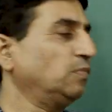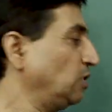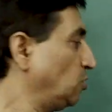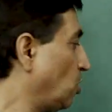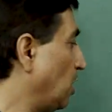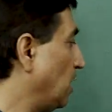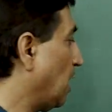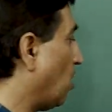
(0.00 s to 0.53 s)

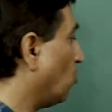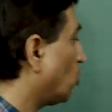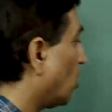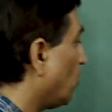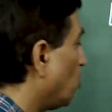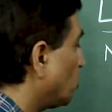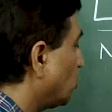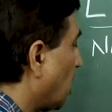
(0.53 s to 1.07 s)
So, in
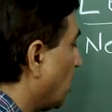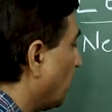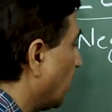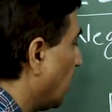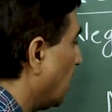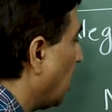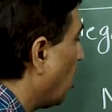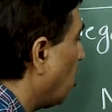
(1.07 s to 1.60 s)
outermost
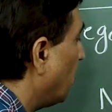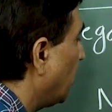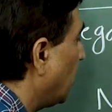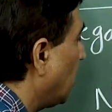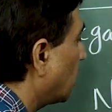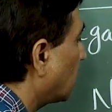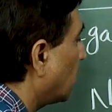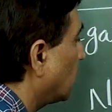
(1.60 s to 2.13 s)
orbital how many
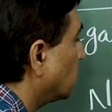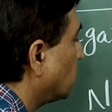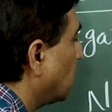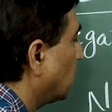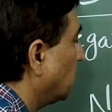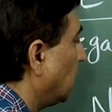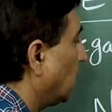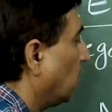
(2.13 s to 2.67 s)
electrons are
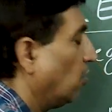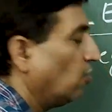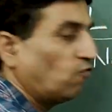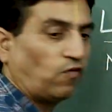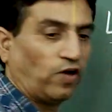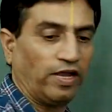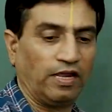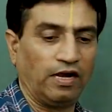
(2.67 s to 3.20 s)
there,
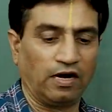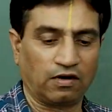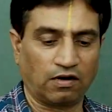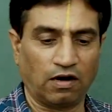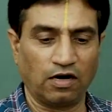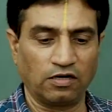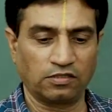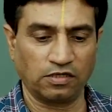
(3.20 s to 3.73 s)
5
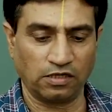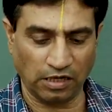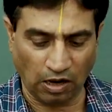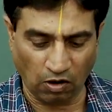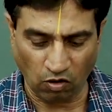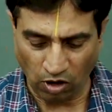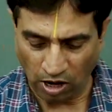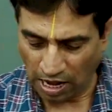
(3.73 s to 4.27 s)
electrons.
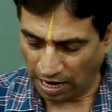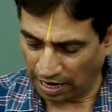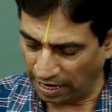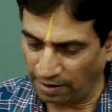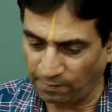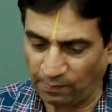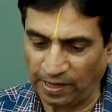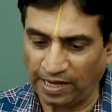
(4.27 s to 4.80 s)
Now, I
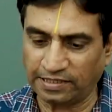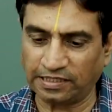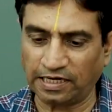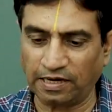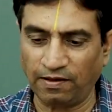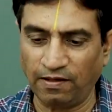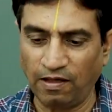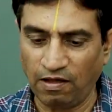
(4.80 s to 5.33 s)
am
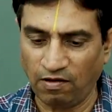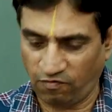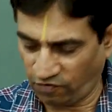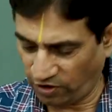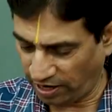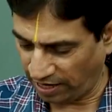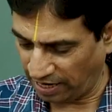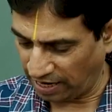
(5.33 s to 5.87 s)
placing
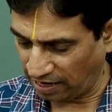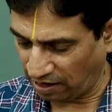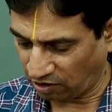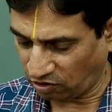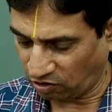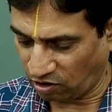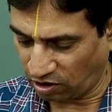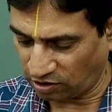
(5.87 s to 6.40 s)
5
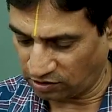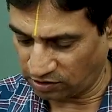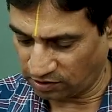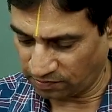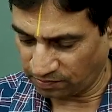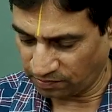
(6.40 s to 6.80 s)
electrons.